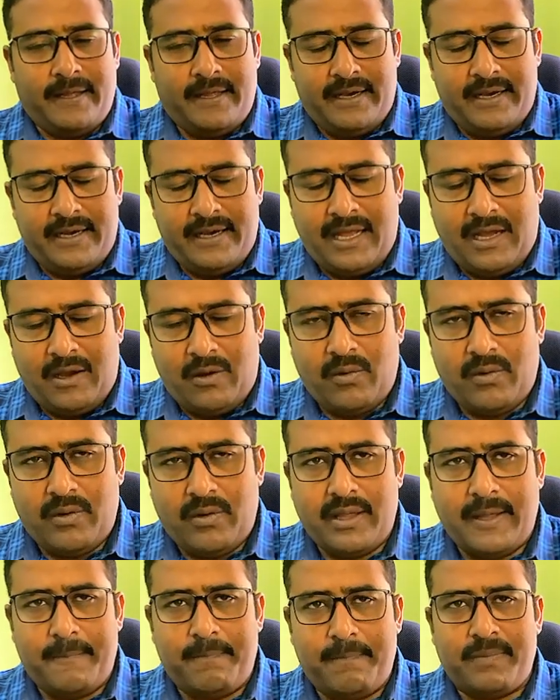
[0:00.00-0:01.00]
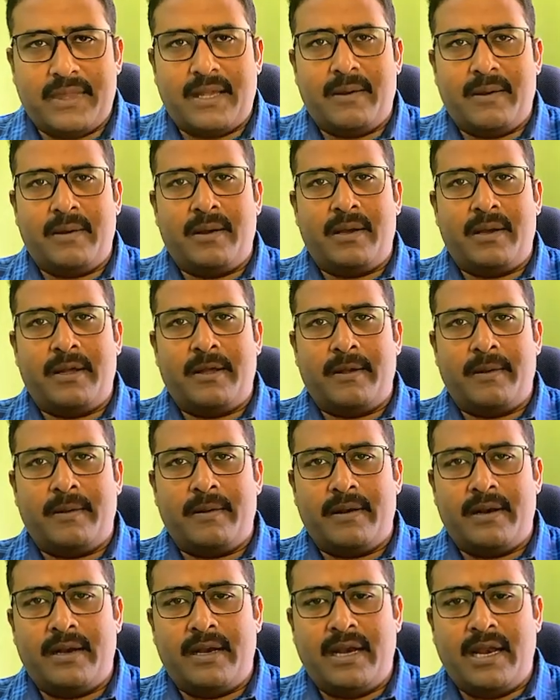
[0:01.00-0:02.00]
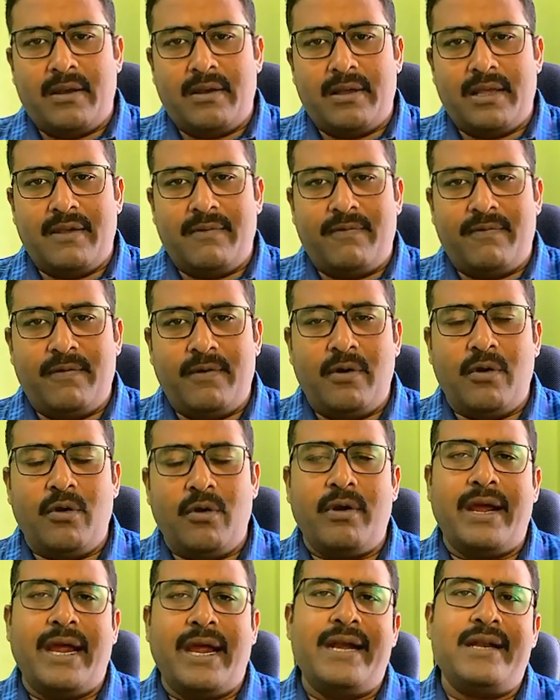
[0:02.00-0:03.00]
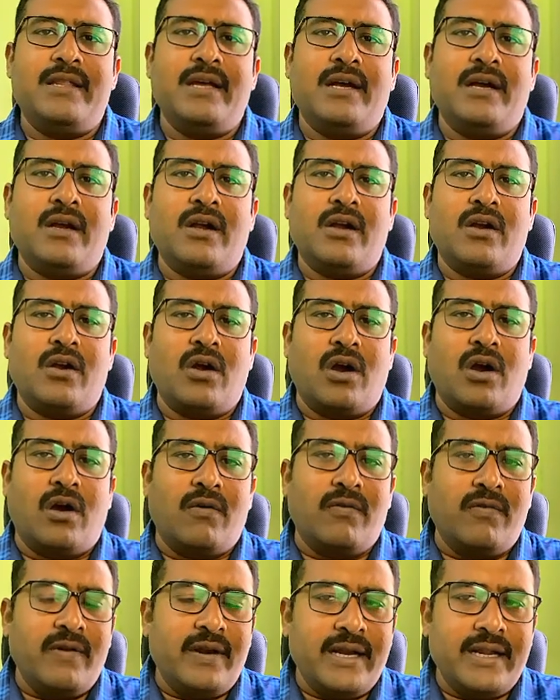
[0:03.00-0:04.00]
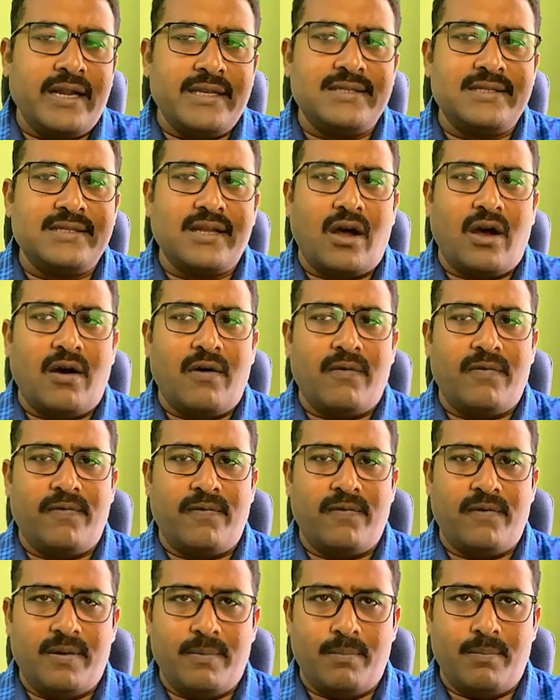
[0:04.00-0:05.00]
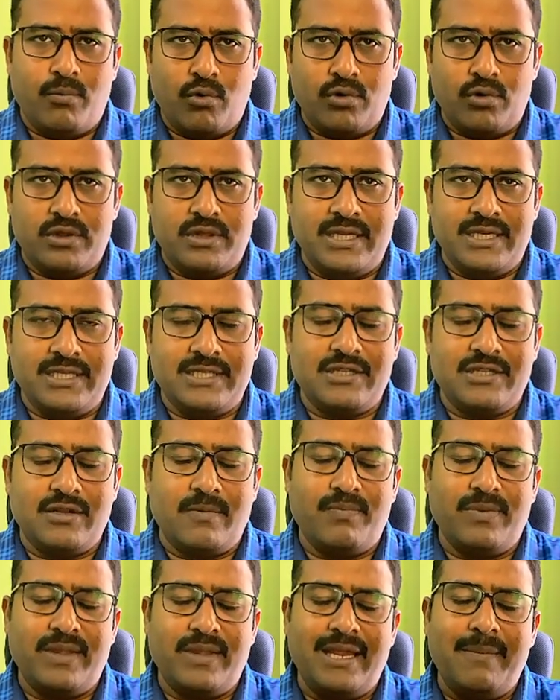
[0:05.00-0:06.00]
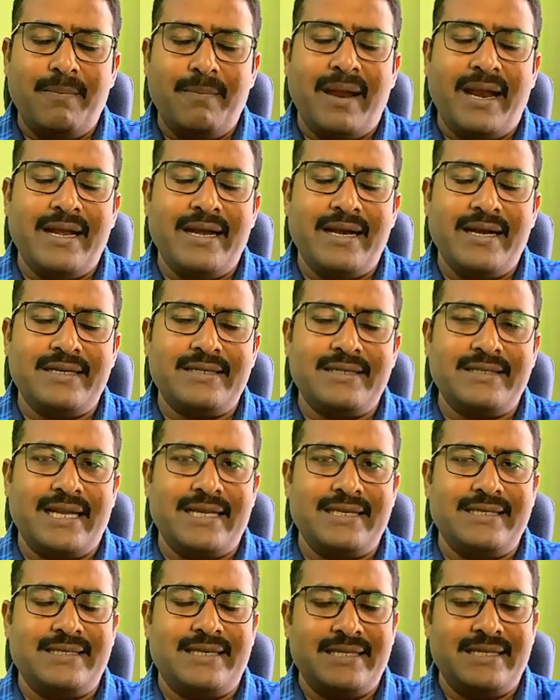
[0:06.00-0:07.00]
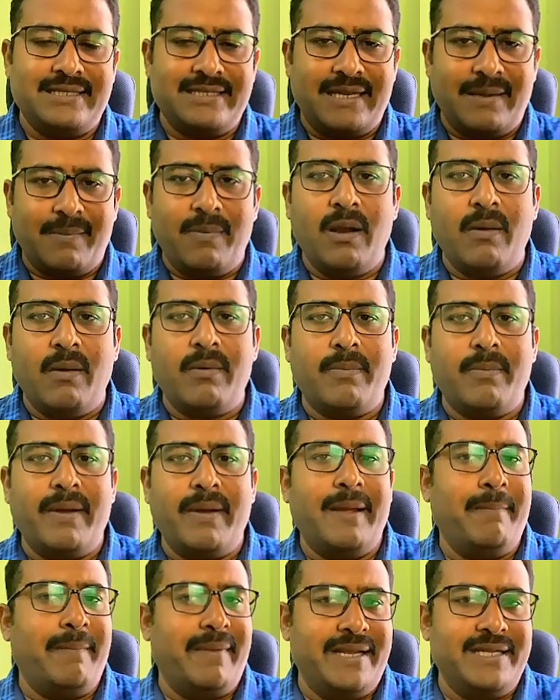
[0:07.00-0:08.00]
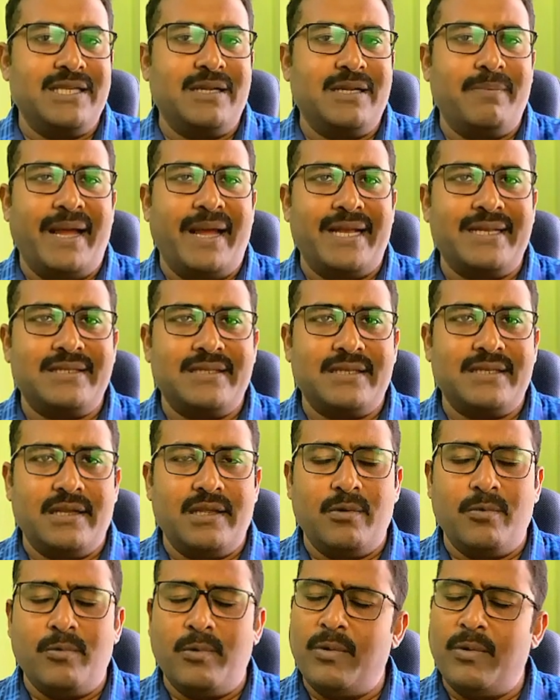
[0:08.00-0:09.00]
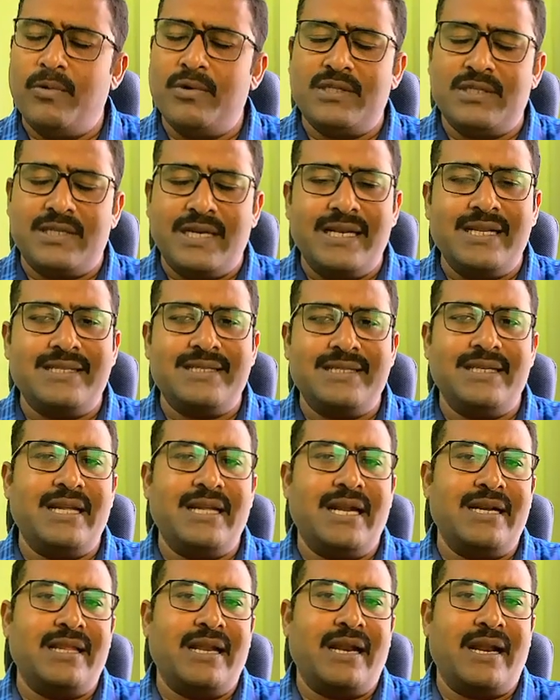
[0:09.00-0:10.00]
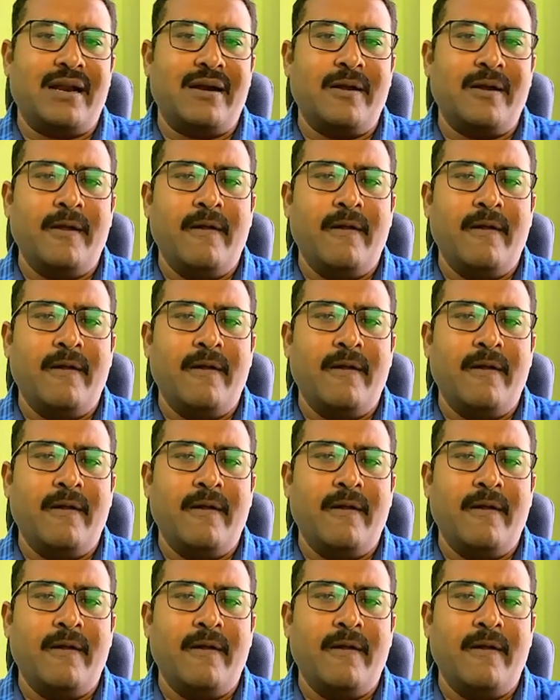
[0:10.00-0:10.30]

Now if you look at the coverage of both these, so e-mandates as it is developed by major banks, we would still see that there are